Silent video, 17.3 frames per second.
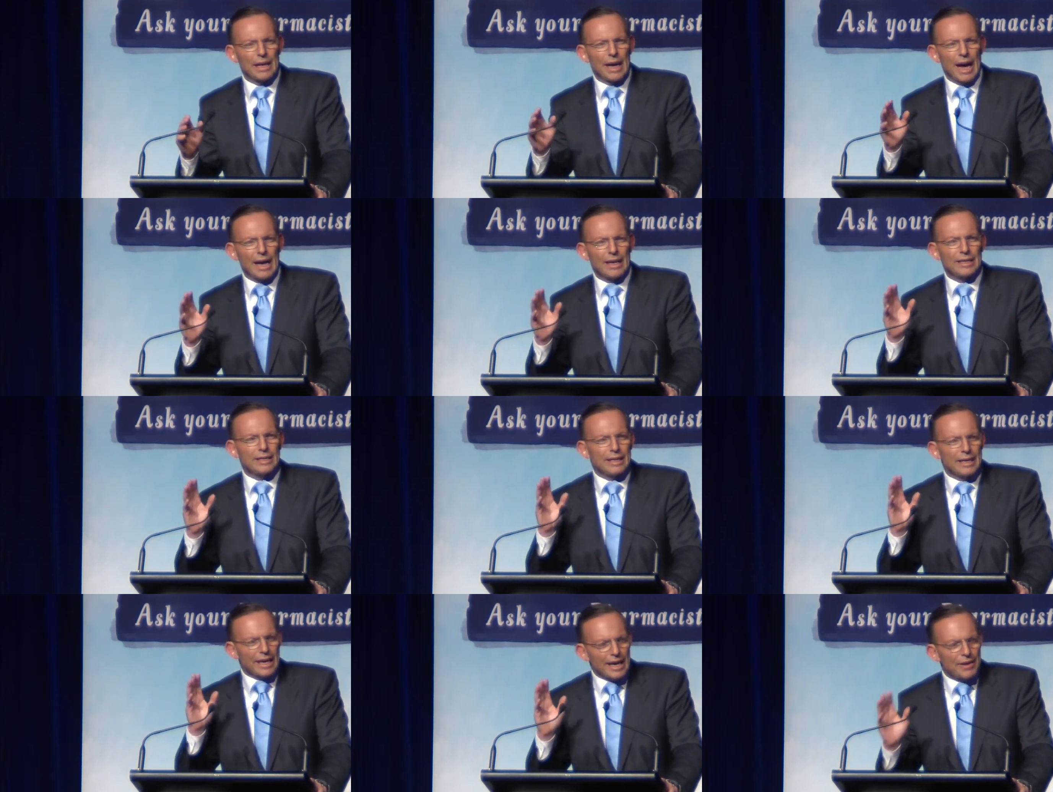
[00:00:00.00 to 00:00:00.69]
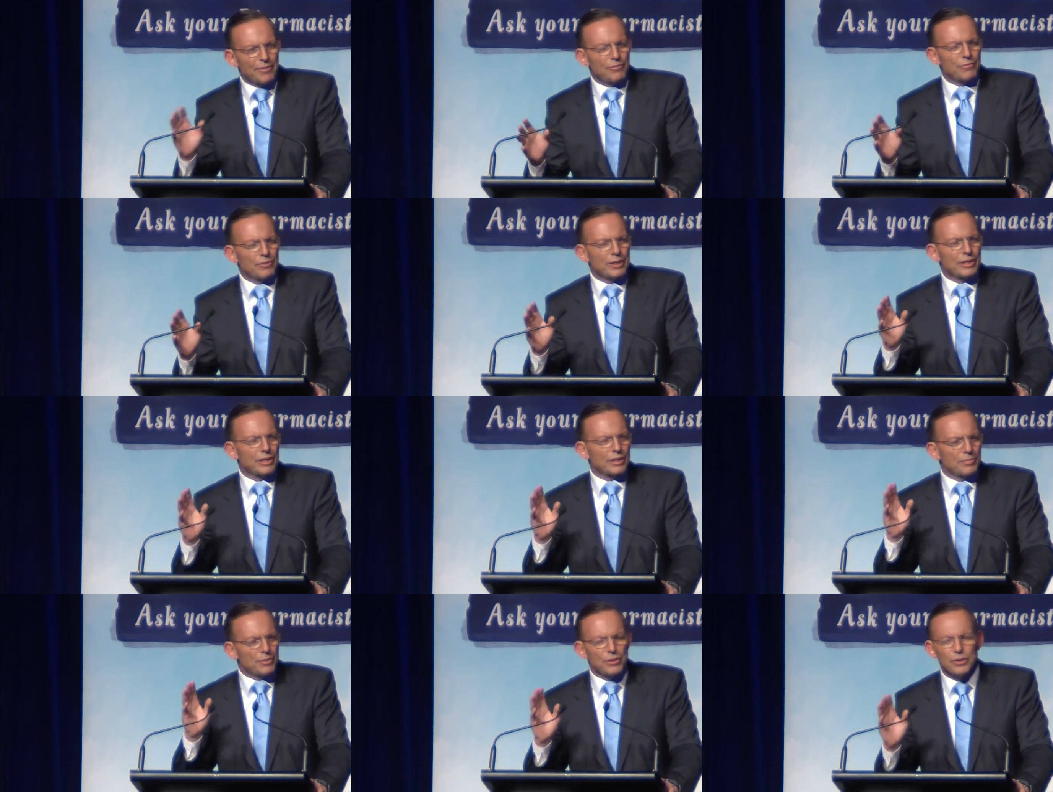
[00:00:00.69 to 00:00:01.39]
And in every
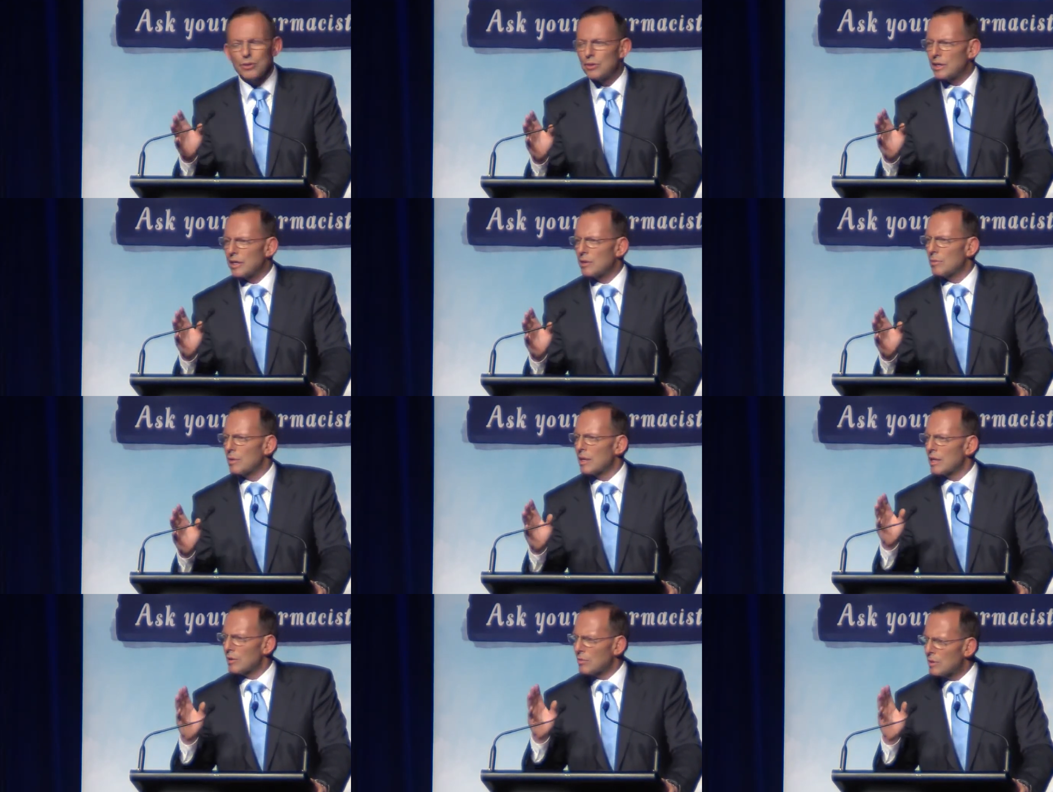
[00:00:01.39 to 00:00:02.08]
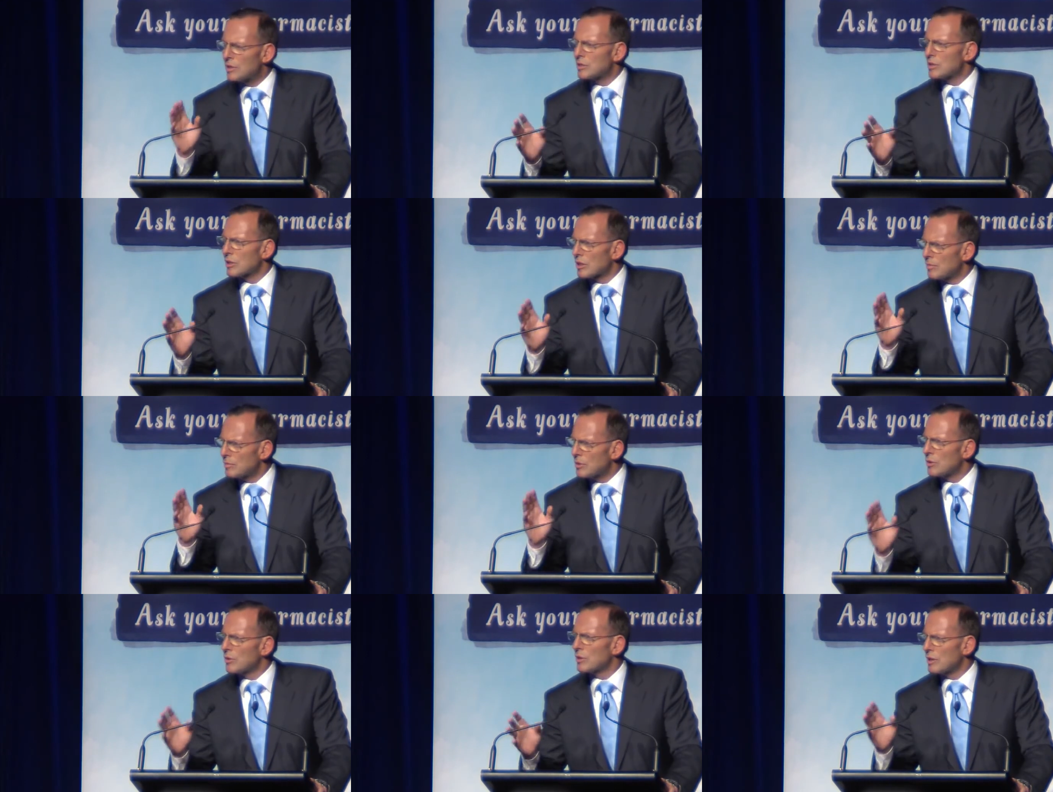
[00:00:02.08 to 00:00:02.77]
community where there is a
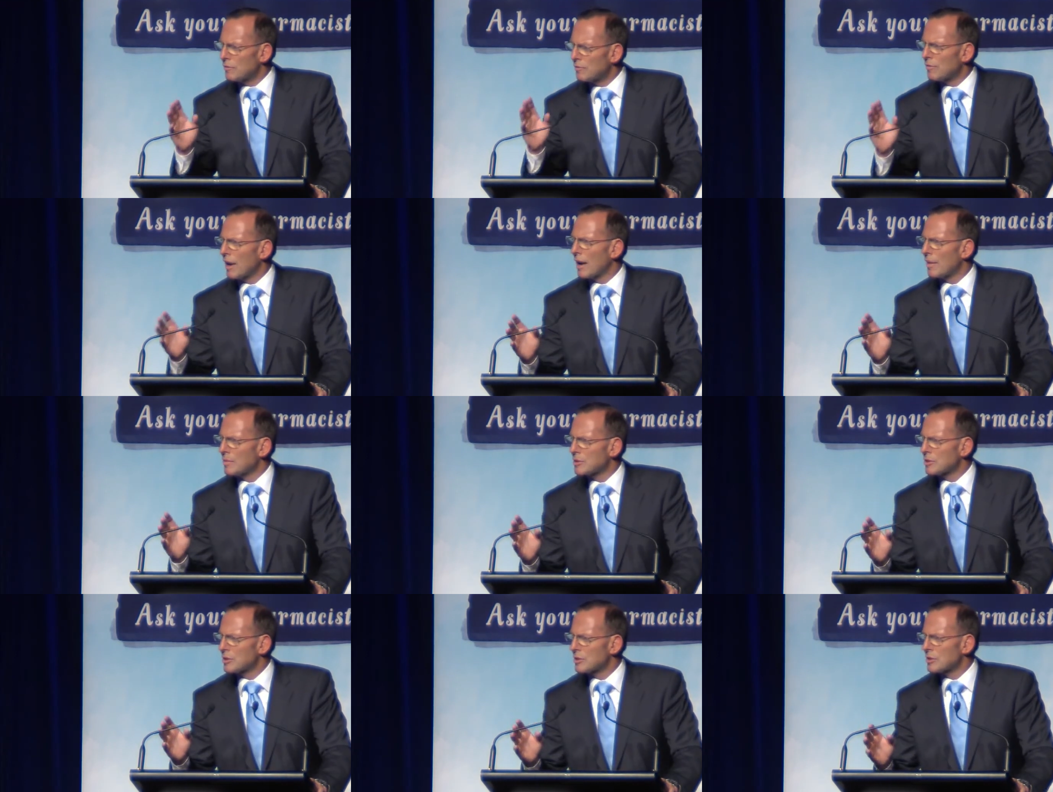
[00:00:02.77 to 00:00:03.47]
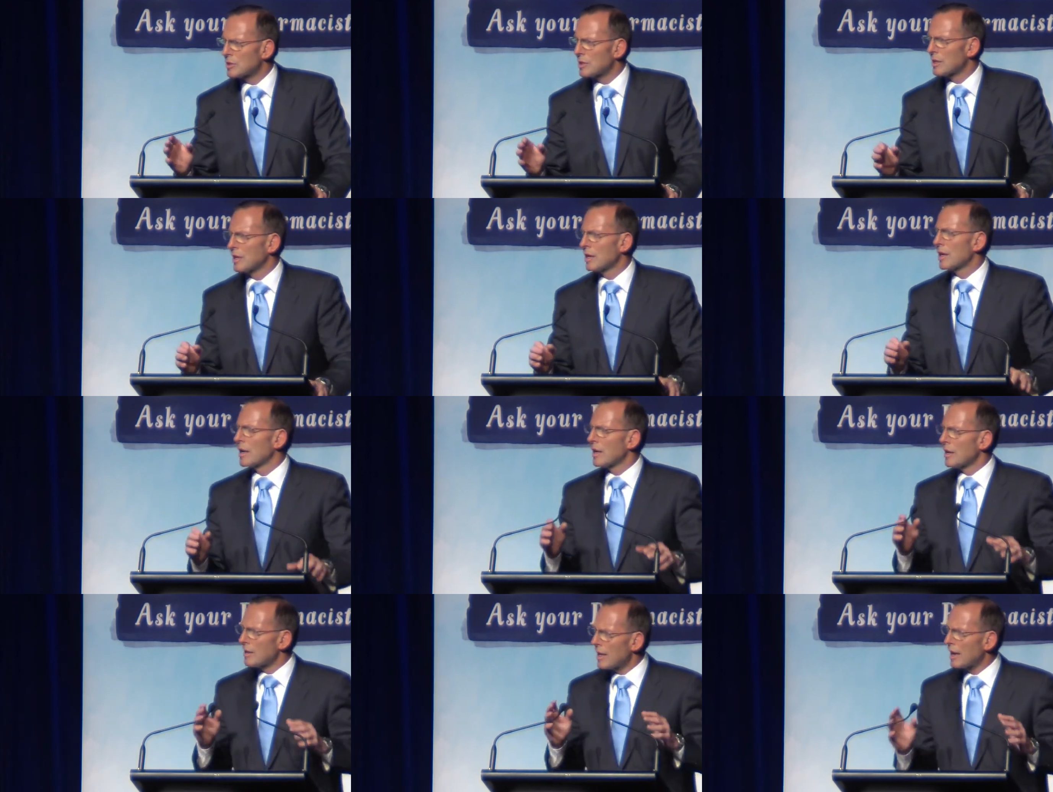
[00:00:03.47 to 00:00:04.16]
community pharmacist,
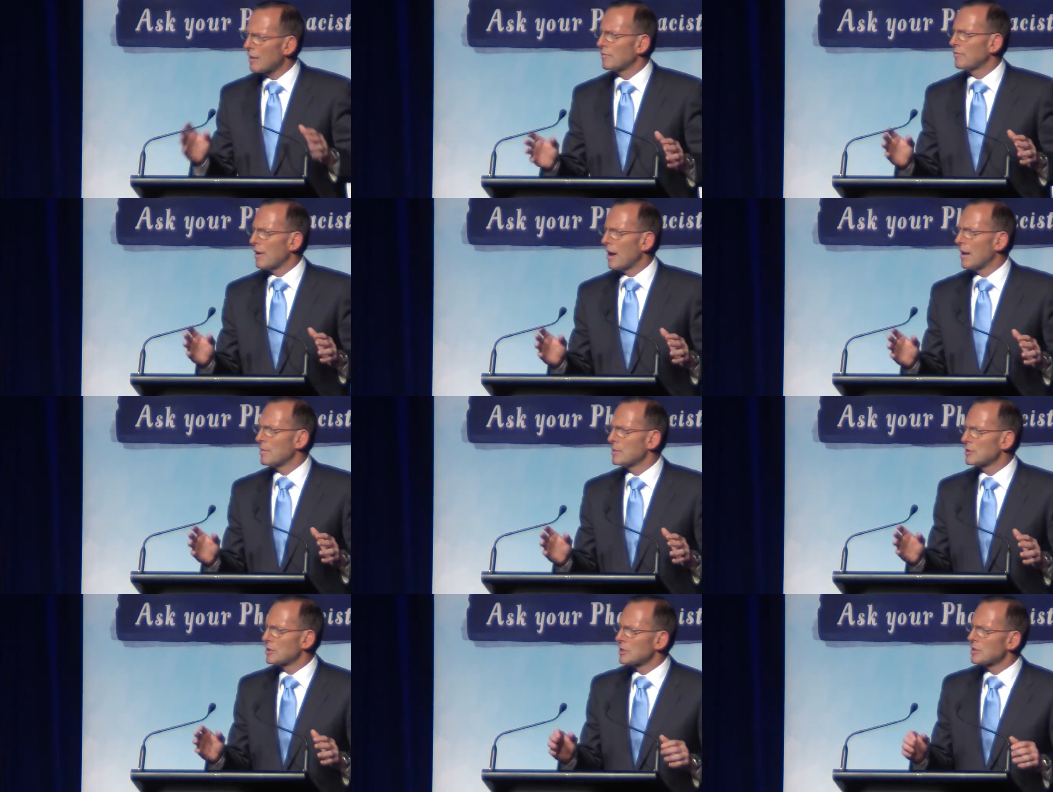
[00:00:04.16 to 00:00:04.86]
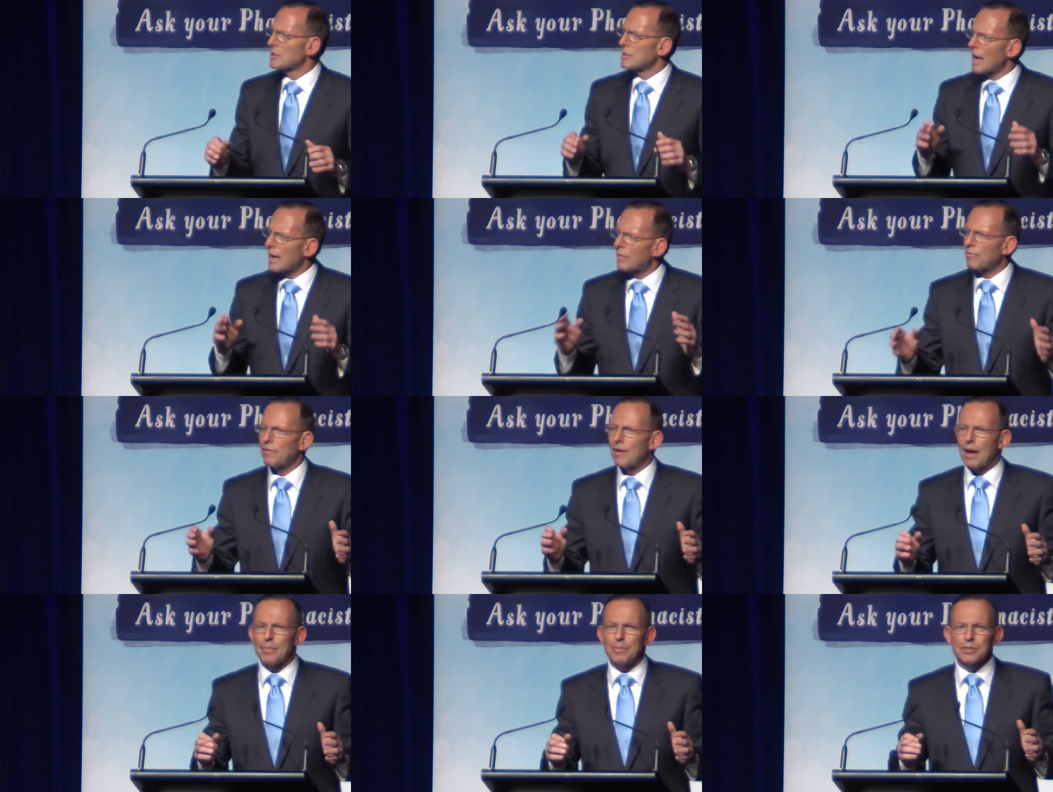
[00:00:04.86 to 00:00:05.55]
that
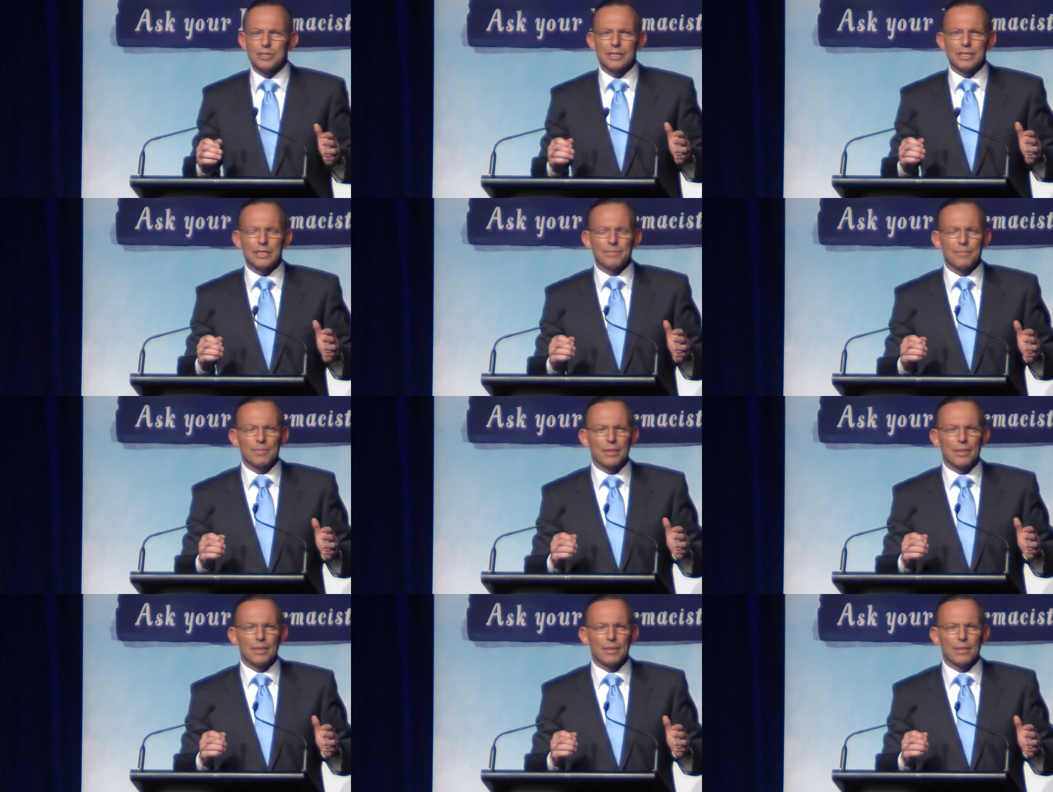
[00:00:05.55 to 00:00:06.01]
pharmacy